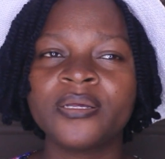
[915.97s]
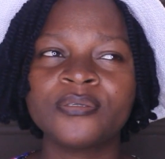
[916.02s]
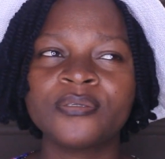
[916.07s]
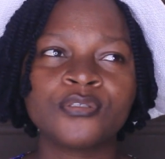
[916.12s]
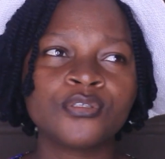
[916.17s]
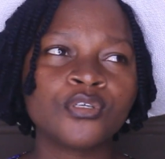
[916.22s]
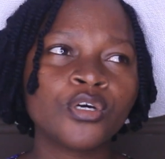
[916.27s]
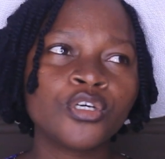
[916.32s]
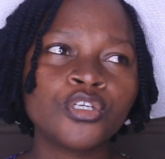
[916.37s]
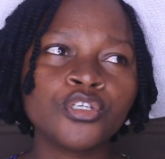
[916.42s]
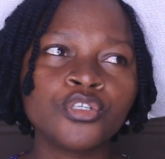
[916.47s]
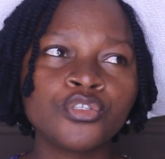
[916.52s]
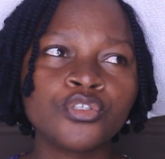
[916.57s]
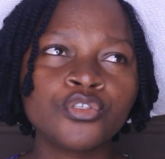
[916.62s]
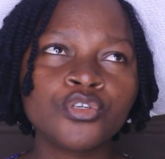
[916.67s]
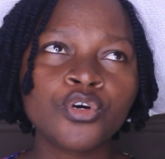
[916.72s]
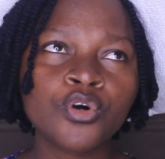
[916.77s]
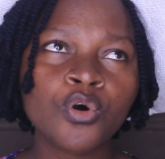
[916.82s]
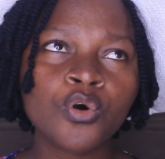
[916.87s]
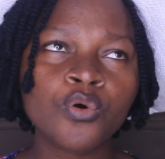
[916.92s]
so you
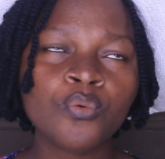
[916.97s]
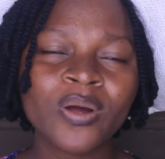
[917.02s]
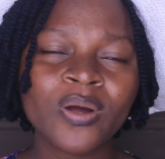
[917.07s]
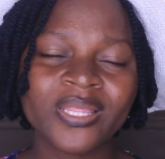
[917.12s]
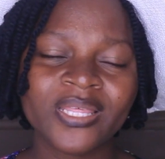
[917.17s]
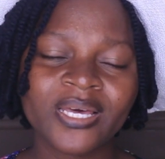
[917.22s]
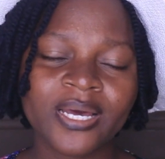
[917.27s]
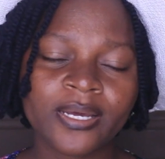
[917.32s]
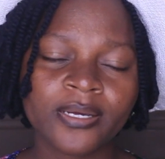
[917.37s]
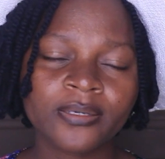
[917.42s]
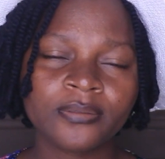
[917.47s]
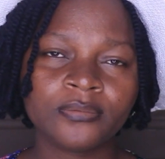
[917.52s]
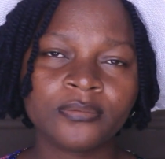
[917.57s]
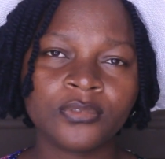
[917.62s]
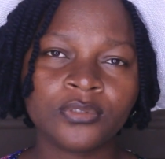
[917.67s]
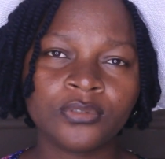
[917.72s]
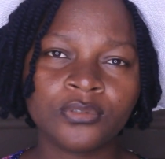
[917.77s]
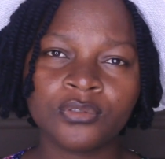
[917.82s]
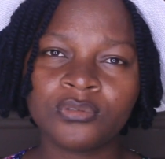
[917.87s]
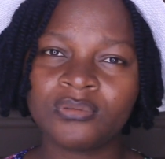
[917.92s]
know whether
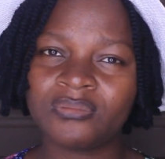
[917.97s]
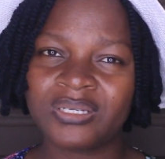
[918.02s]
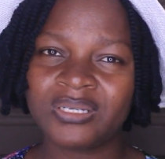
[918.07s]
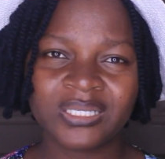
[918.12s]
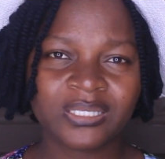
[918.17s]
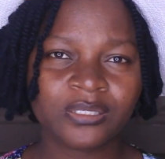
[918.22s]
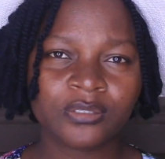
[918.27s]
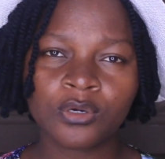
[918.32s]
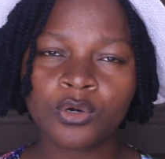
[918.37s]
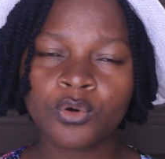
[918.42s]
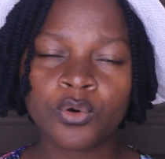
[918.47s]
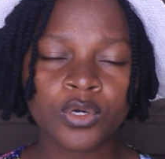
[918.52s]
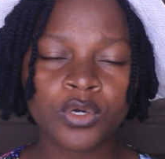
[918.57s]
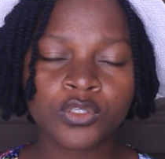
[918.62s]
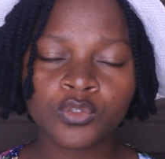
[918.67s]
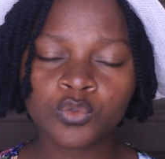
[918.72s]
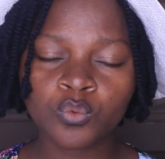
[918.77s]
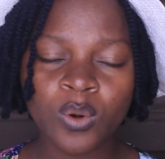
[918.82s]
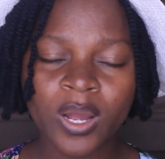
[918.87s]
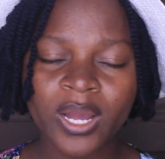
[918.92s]
it's not going
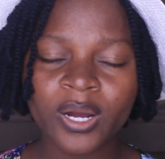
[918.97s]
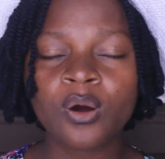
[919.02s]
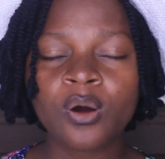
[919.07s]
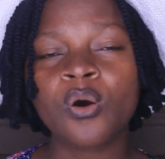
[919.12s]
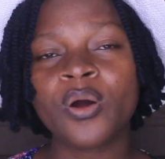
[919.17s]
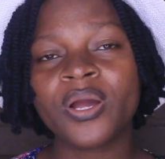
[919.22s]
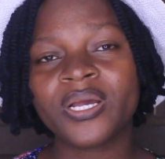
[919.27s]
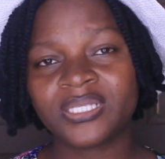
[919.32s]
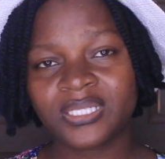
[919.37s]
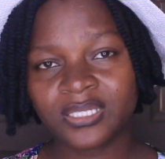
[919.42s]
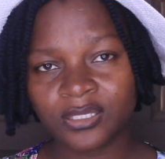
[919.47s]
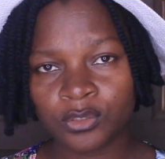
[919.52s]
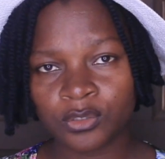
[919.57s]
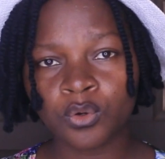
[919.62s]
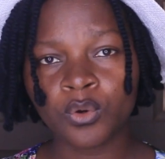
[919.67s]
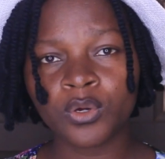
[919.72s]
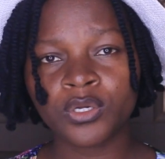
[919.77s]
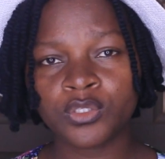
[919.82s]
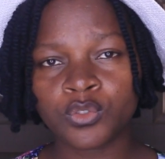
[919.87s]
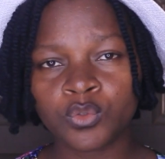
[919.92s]
to work or it is
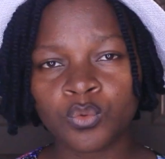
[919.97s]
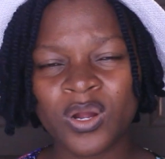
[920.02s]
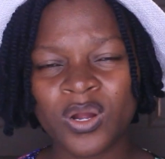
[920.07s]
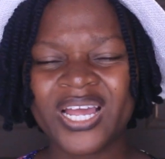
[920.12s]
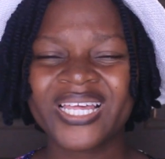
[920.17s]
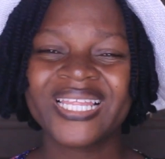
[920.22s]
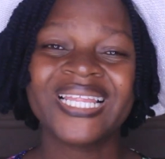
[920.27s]
going to work.